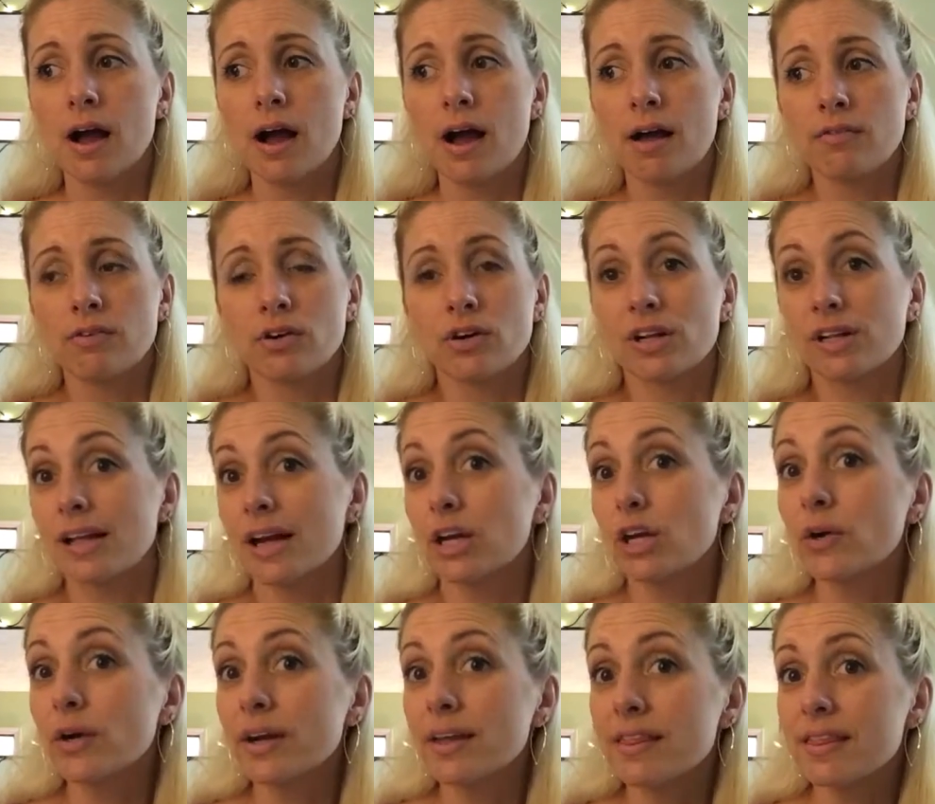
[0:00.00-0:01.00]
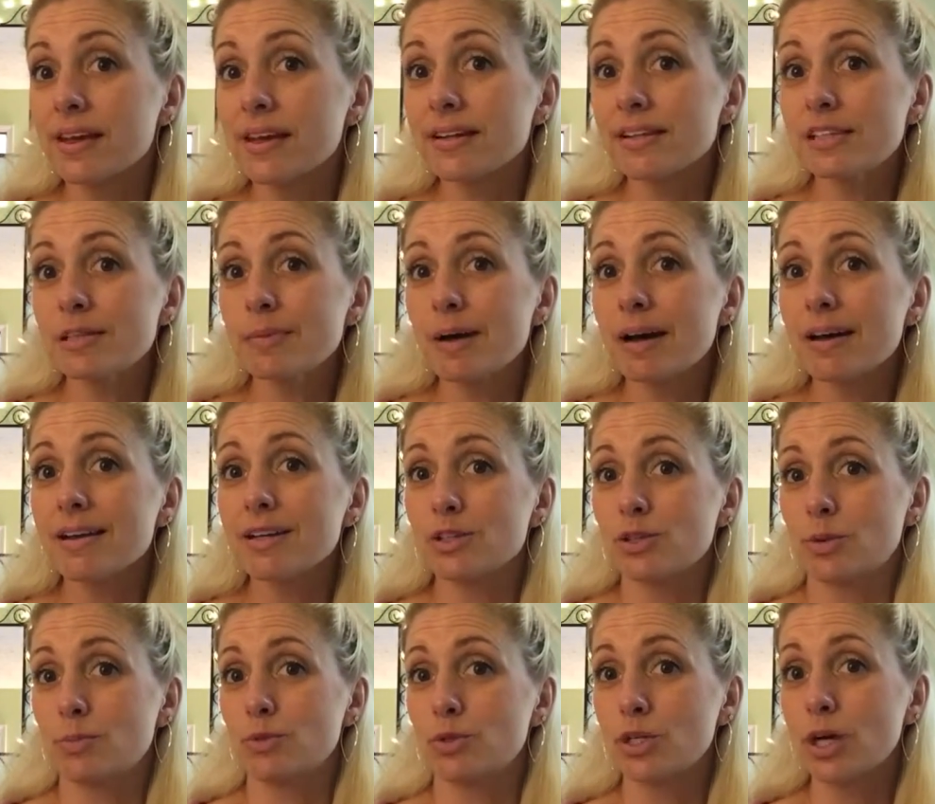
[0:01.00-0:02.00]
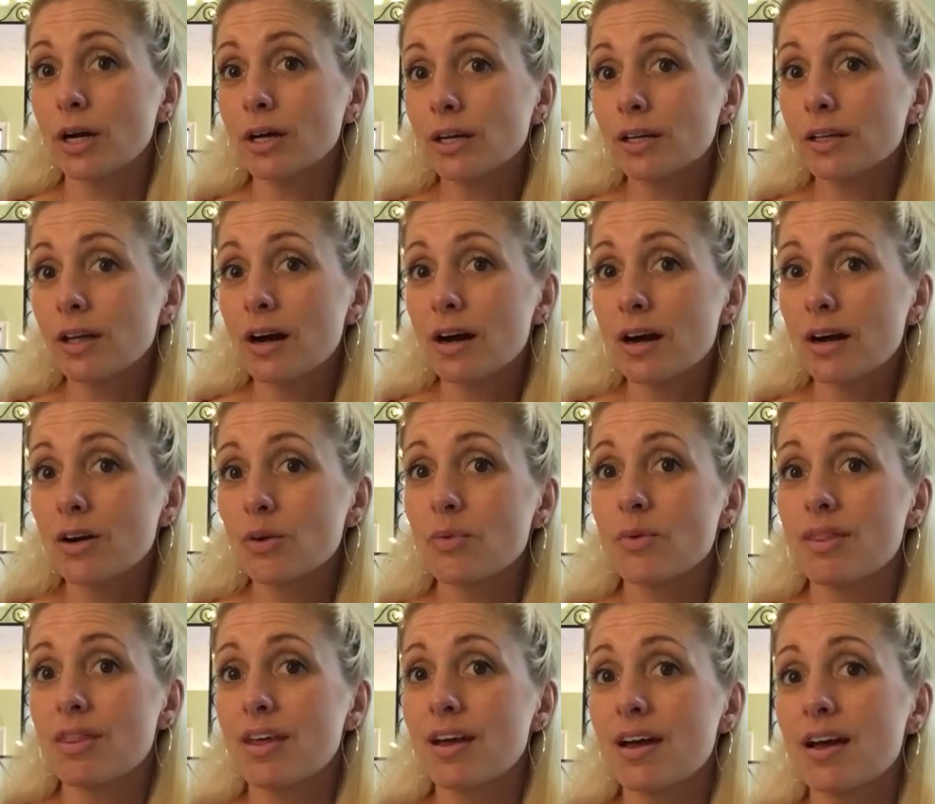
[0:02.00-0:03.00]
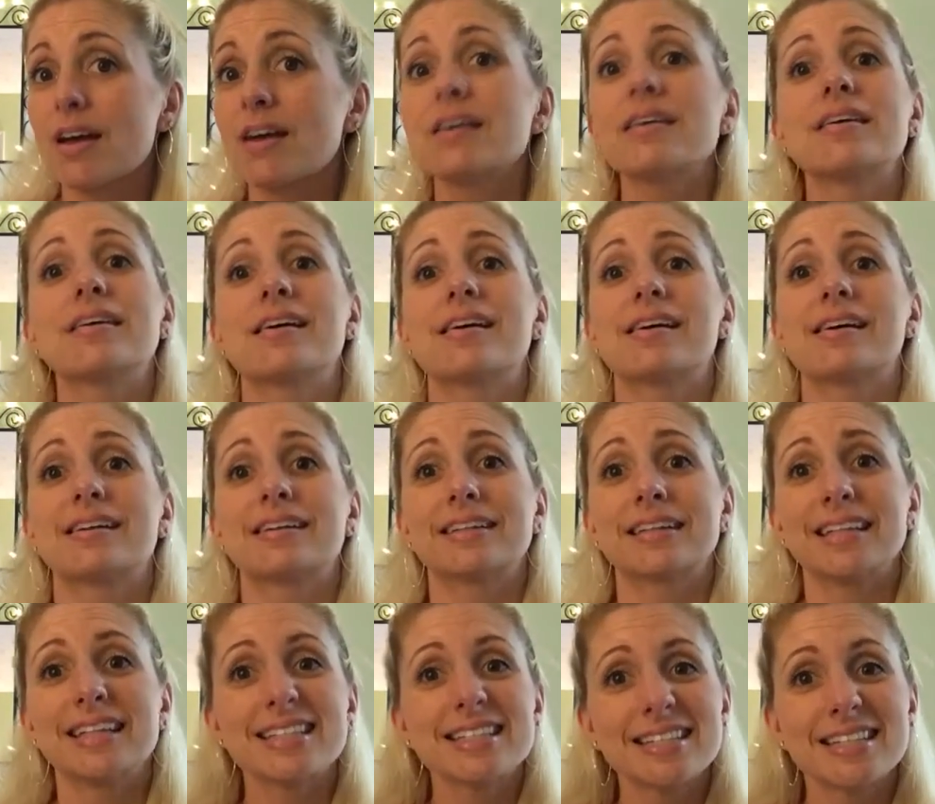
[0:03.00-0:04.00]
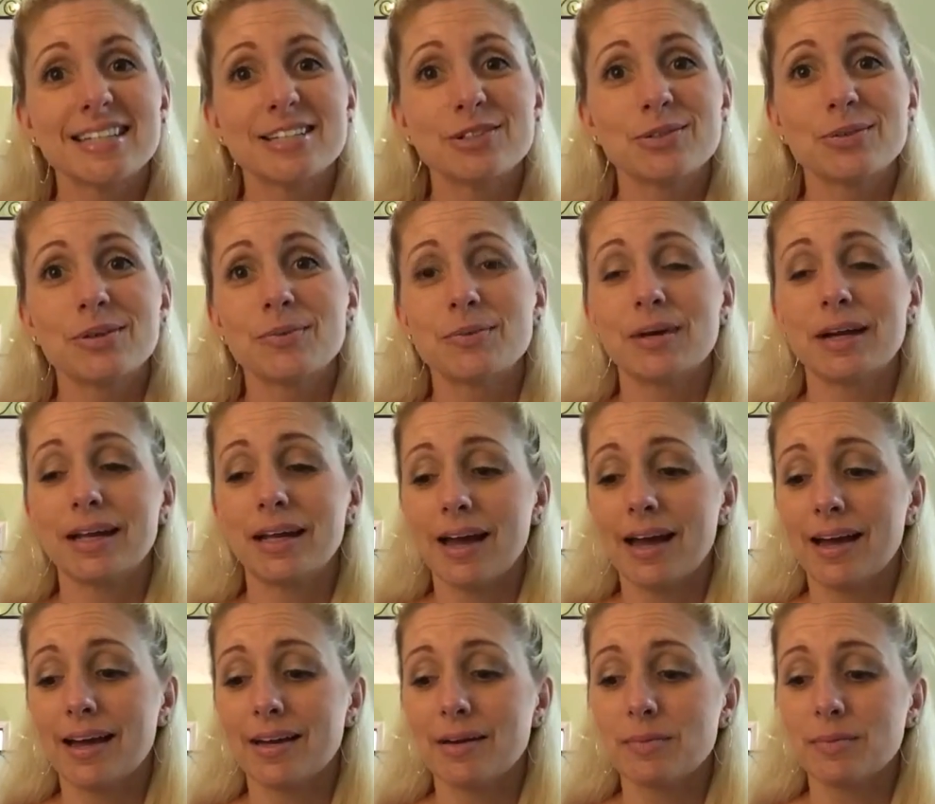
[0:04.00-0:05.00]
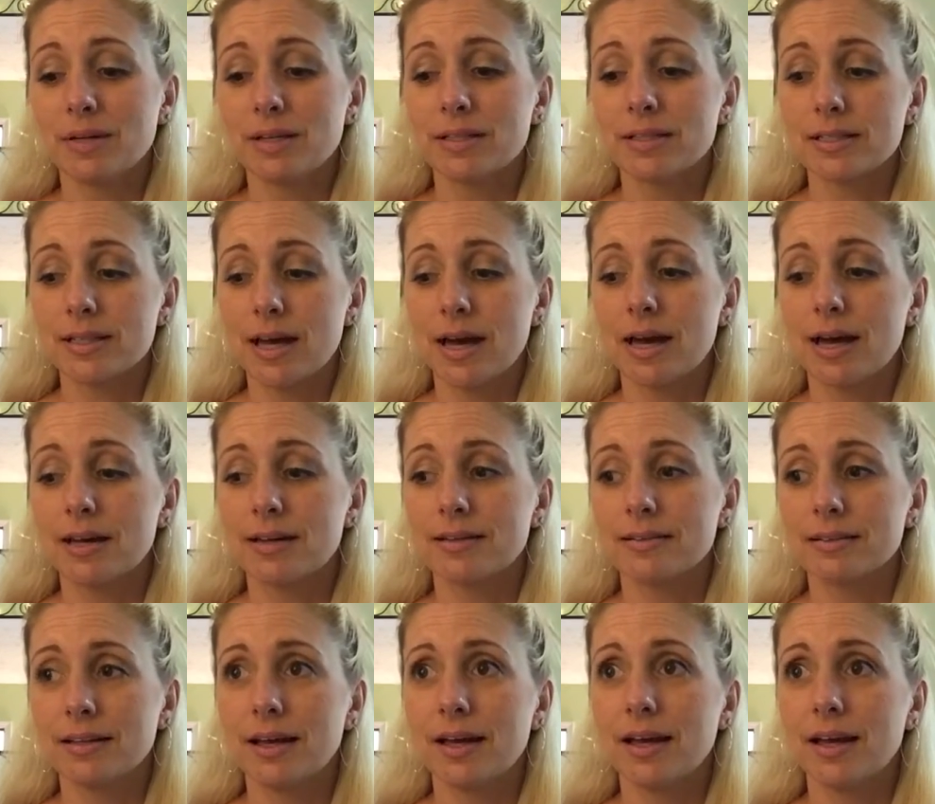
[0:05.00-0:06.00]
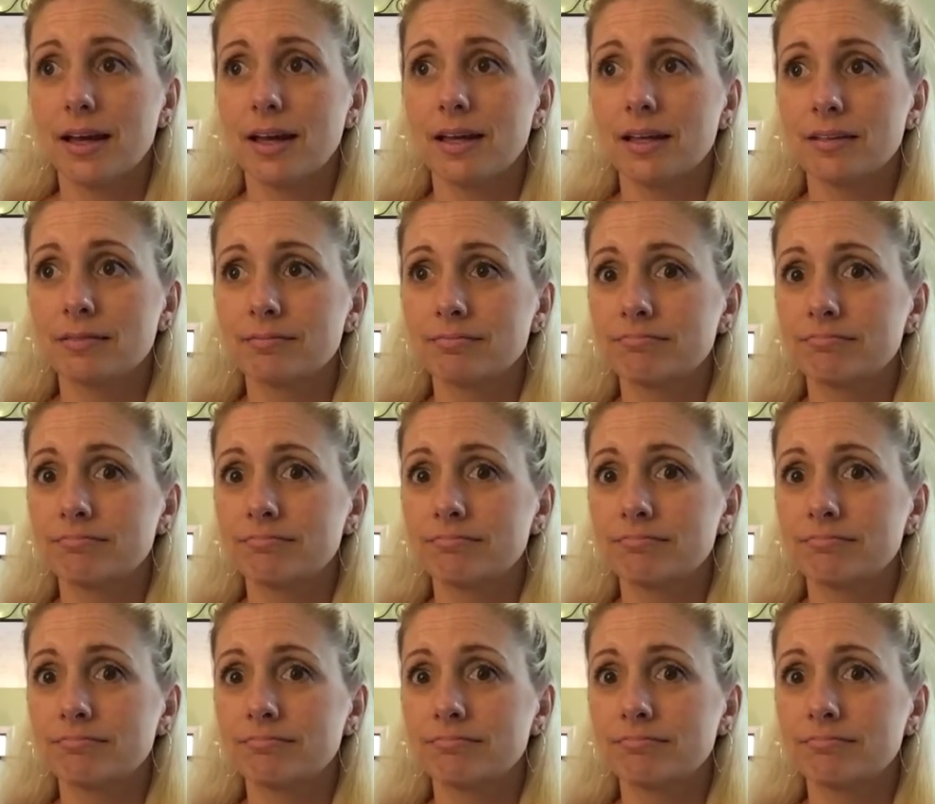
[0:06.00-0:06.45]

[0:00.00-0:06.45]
I've heard a lot of great things about it, so I'm chugging along with that and listening to it when I can, but it's not like